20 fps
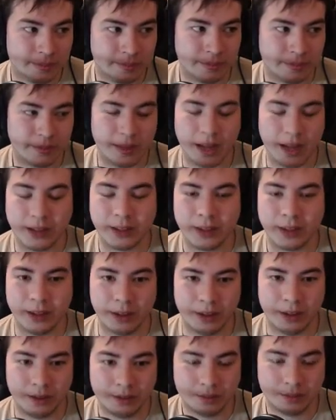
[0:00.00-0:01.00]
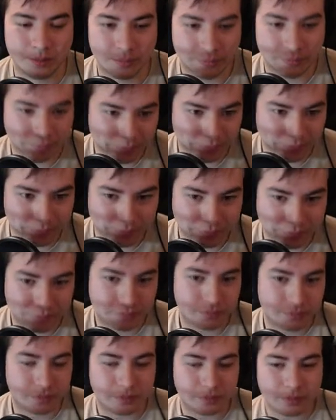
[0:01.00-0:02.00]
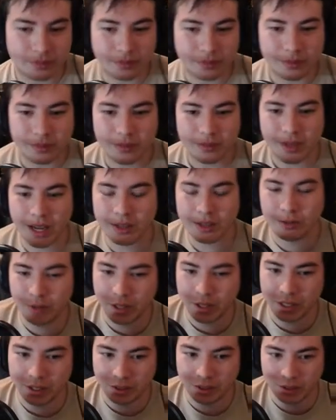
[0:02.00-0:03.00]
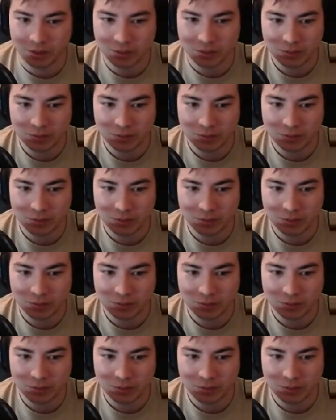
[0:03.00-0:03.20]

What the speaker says: That's good. That's really good.